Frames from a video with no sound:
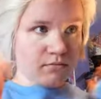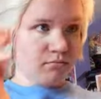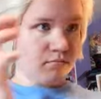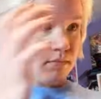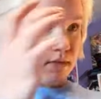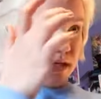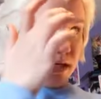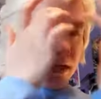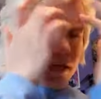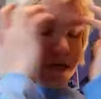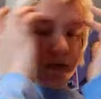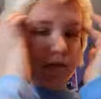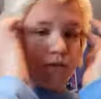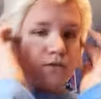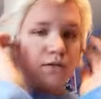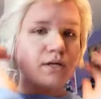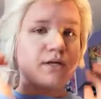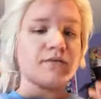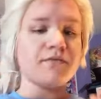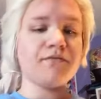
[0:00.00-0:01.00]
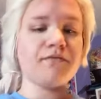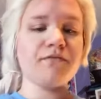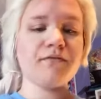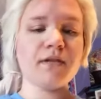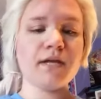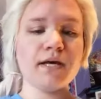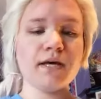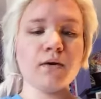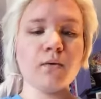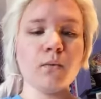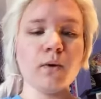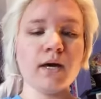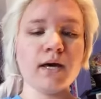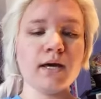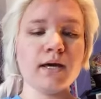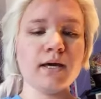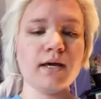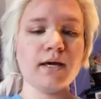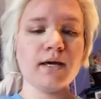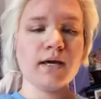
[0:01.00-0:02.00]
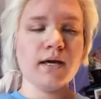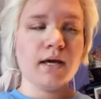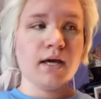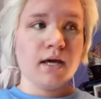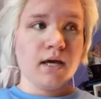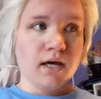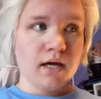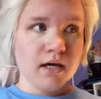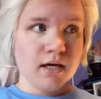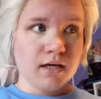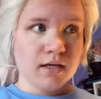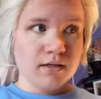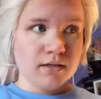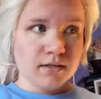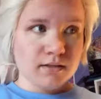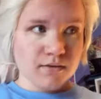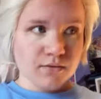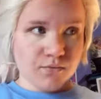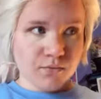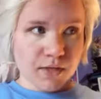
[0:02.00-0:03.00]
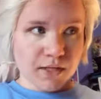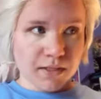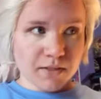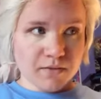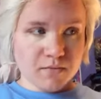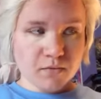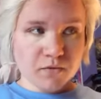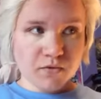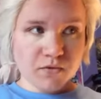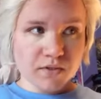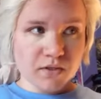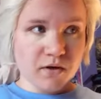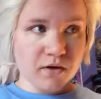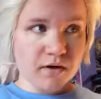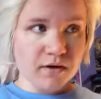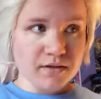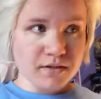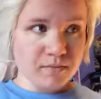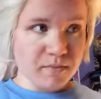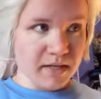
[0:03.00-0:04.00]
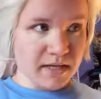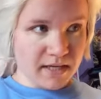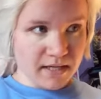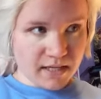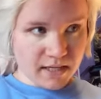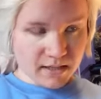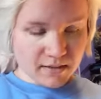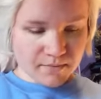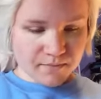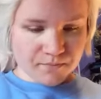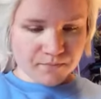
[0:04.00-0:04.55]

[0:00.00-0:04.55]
My hairs kind of fly away, and the red is mostly caused by